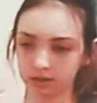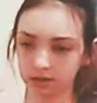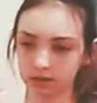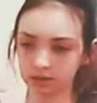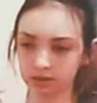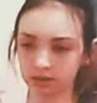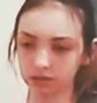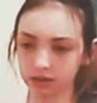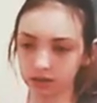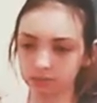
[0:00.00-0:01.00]
Try to make it
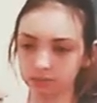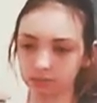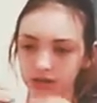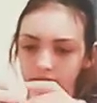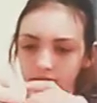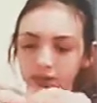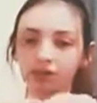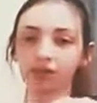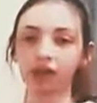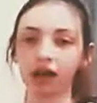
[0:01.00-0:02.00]
as big of a knot
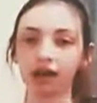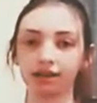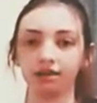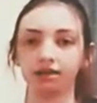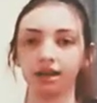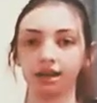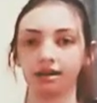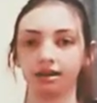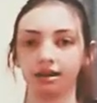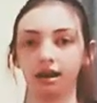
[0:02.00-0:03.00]
as you can.
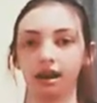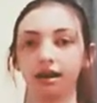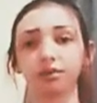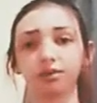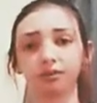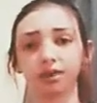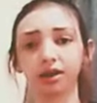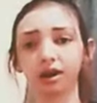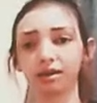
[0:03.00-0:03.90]
I know it's really hard to